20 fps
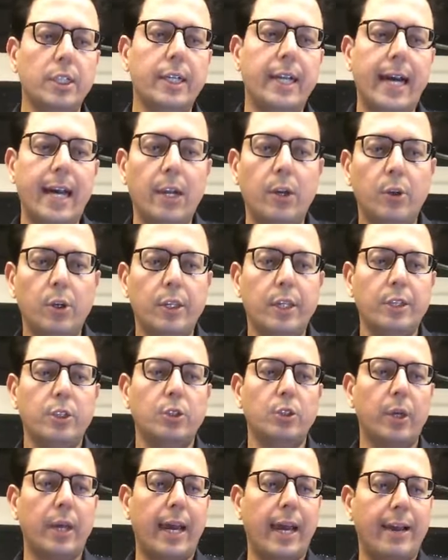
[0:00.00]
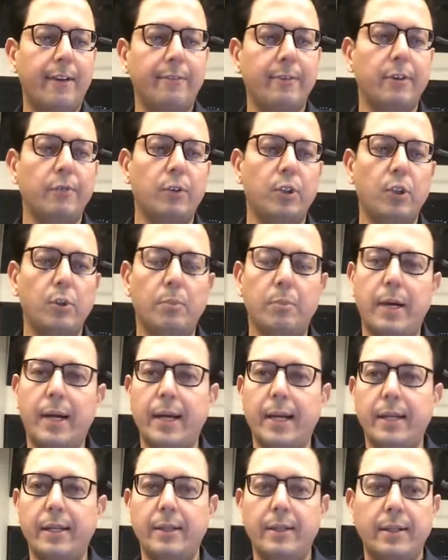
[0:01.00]
dialogue that you're having with your
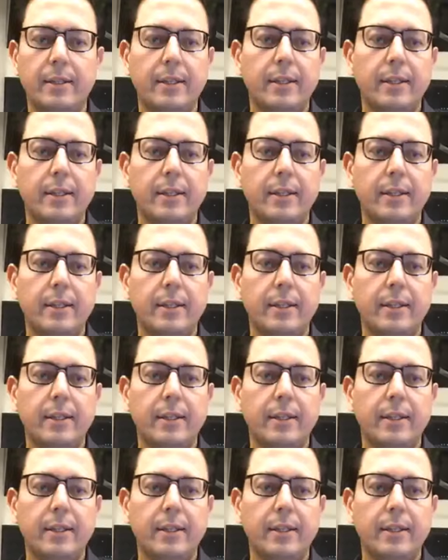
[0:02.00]
mind,